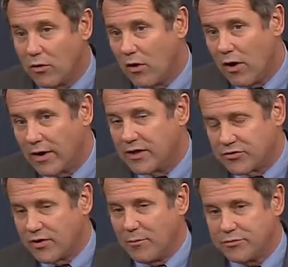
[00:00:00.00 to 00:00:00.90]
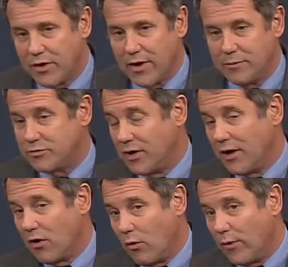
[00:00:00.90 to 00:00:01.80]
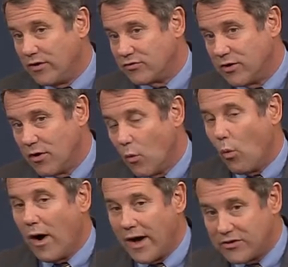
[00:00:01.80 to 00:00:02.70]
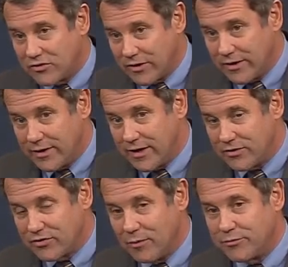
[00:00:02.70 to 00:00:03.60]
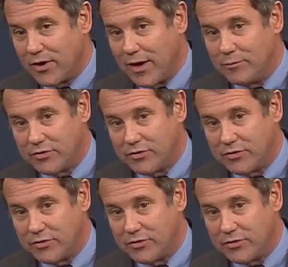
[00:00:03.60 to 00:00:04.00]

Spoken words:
long, and sometimes not always wisely, and sometimes